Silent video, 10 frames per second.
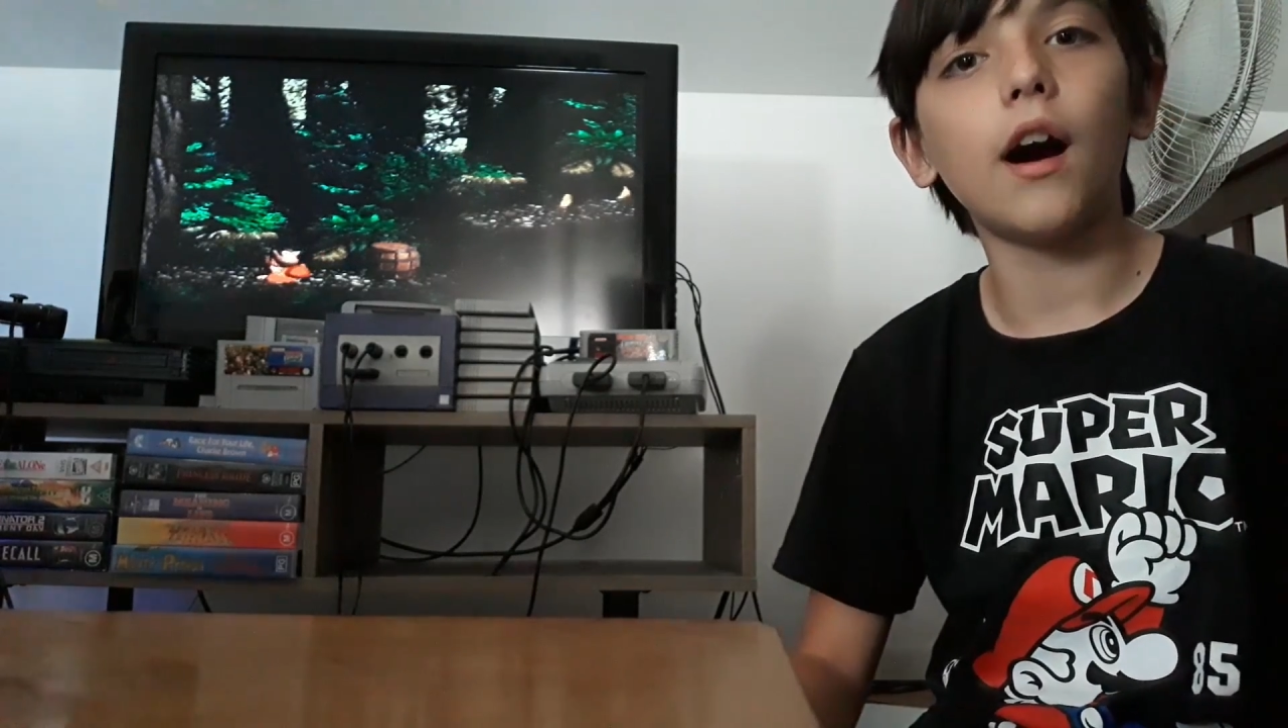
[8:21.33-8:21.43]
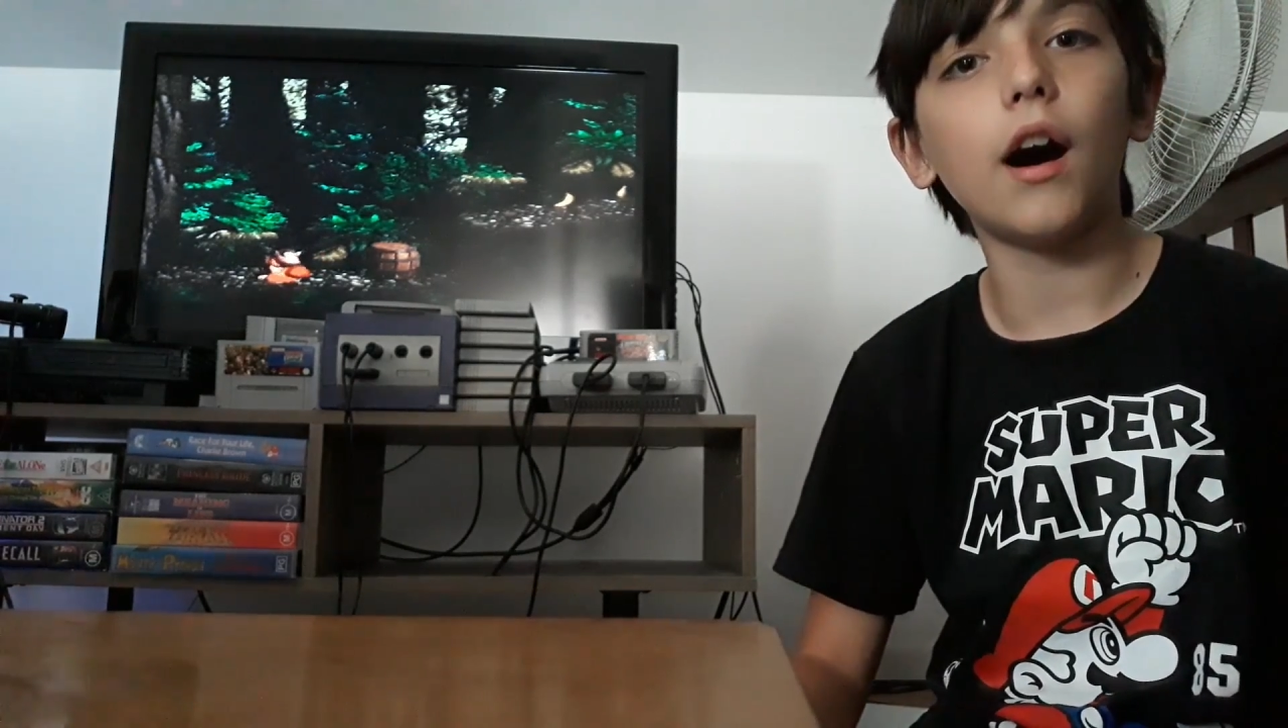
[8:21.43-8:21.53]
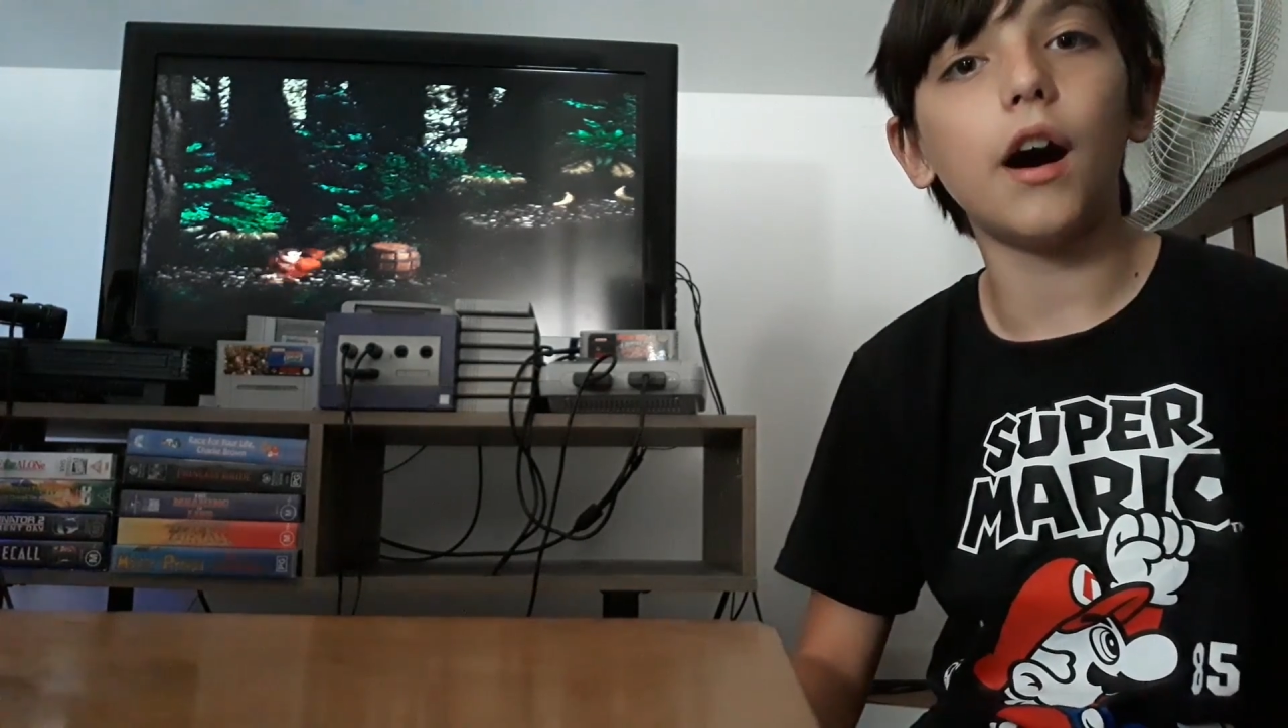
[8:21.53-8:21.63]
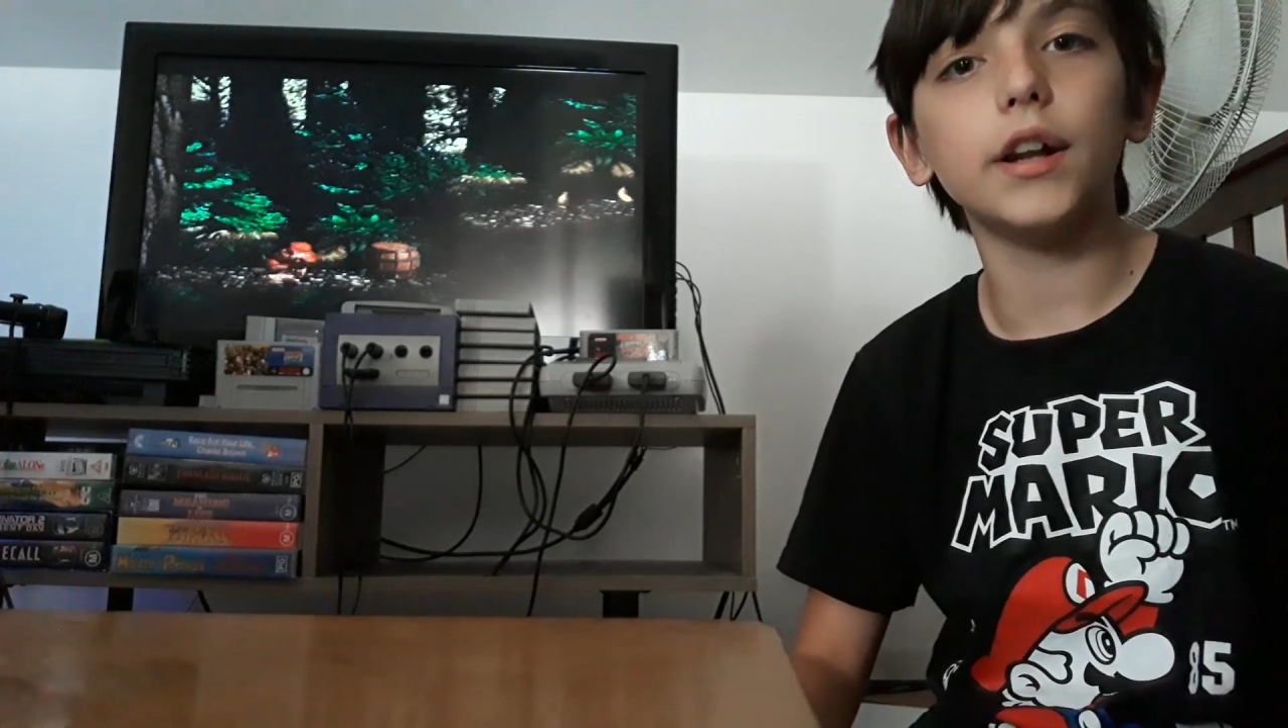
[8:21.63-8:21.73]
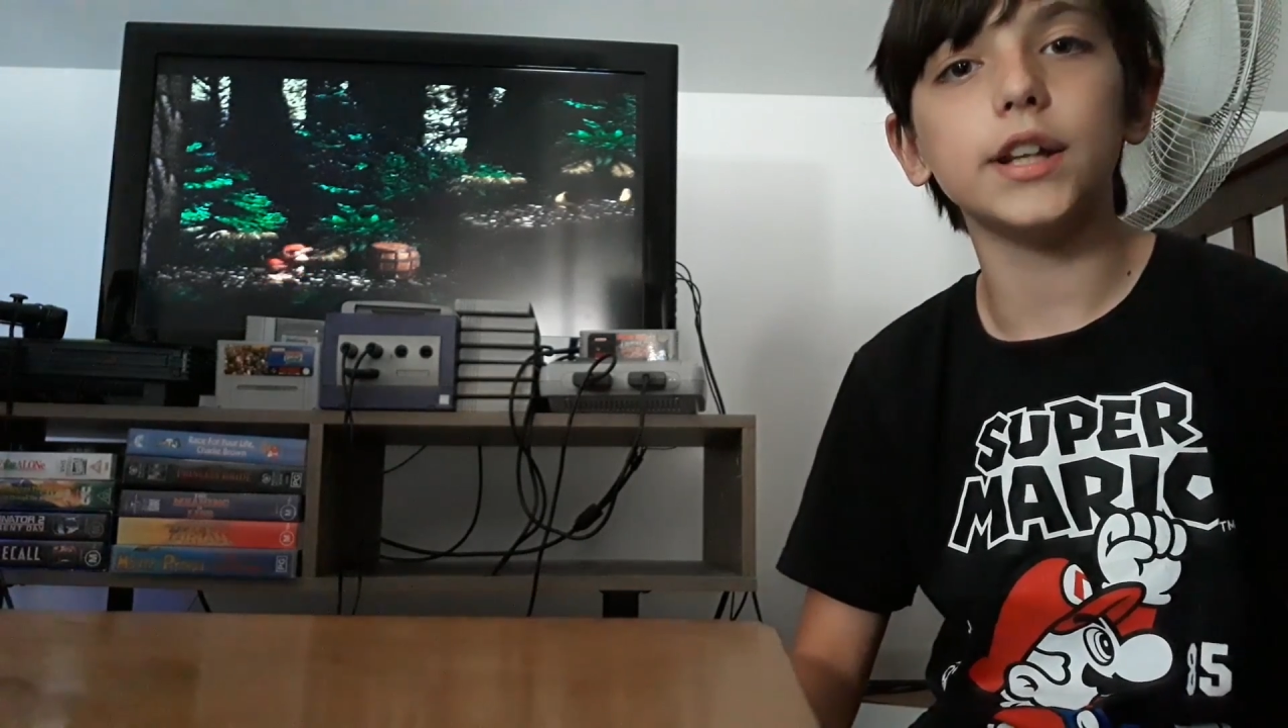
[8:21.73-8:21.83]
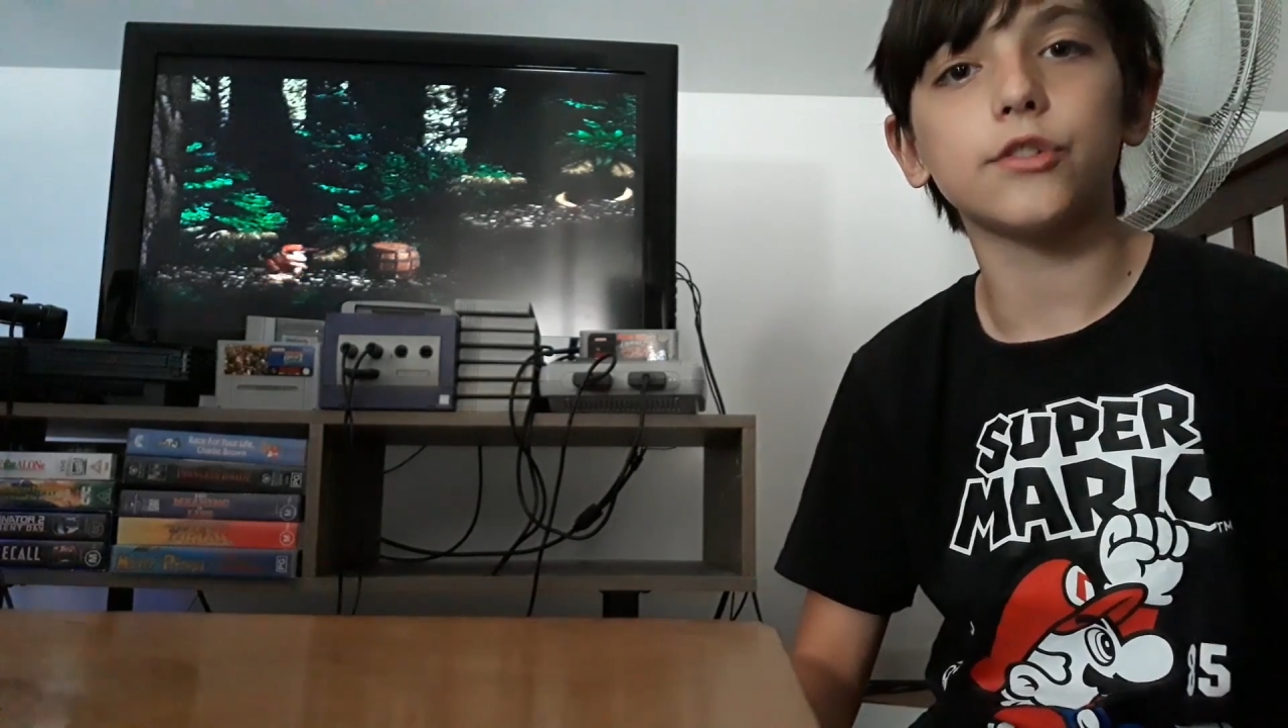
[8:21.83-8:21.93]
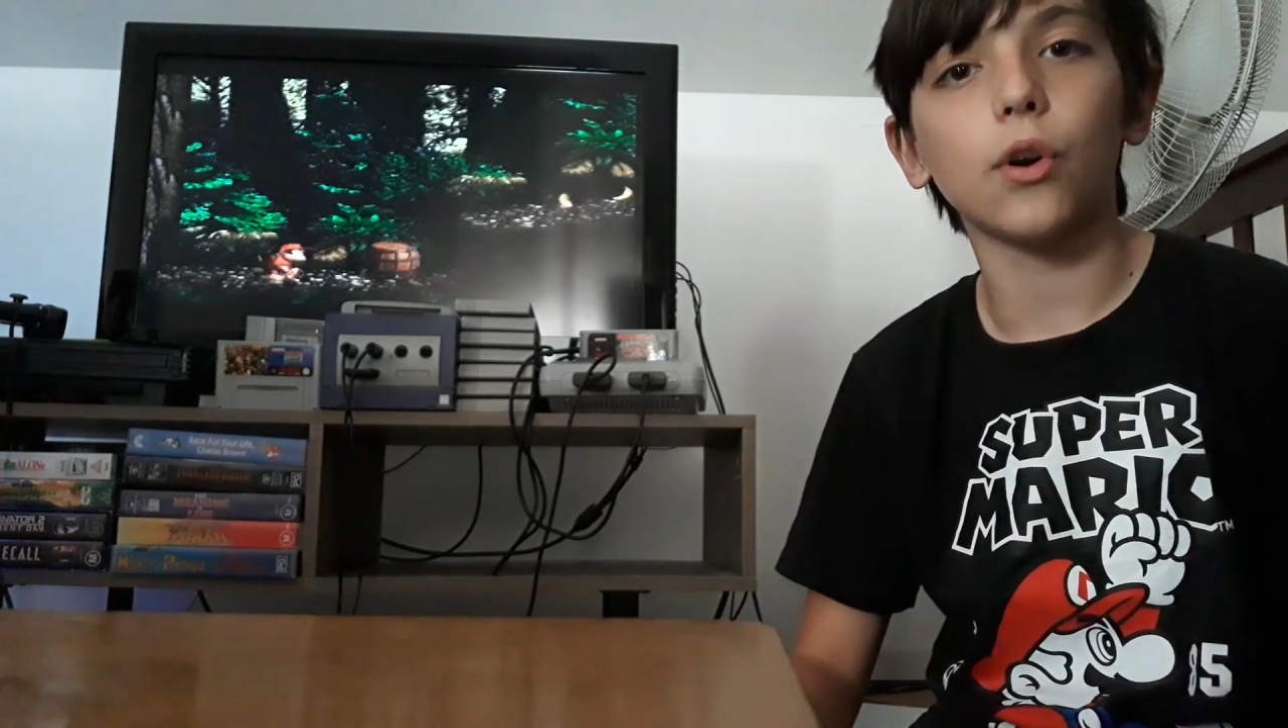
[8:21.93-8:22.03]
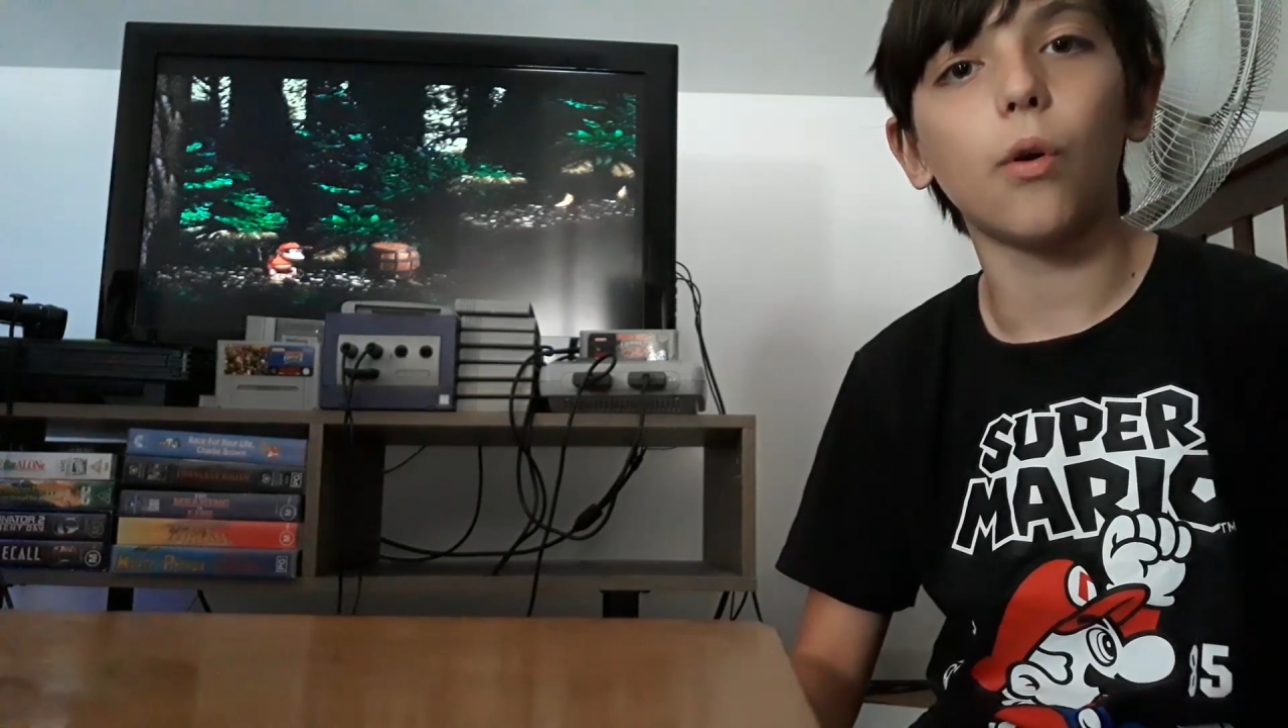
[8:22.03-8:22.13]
heart into